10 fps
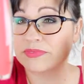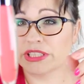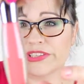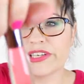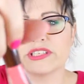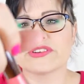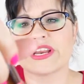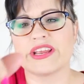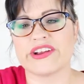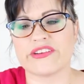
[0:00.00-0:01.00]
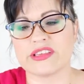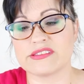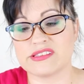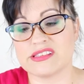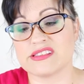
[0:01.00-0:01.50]
here it is right here.
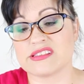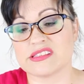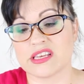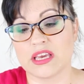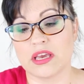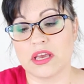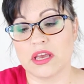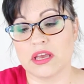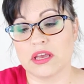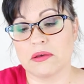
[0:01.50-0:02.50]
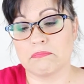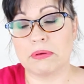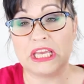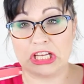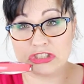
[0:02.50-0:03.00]
This is
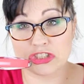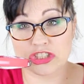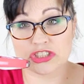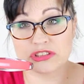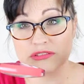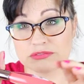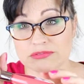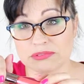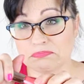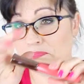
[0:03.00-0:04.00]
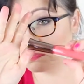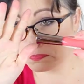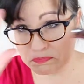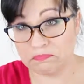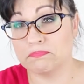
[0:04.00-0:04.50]
peach,
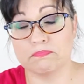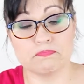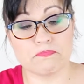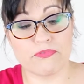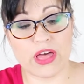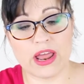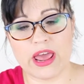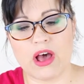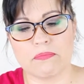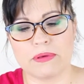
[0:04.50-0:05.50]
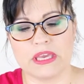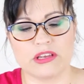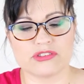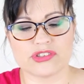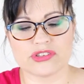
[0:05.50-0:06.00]
flat out
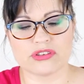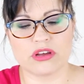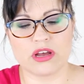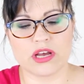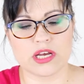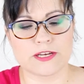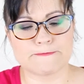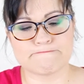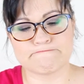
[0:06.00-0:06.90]
peach. I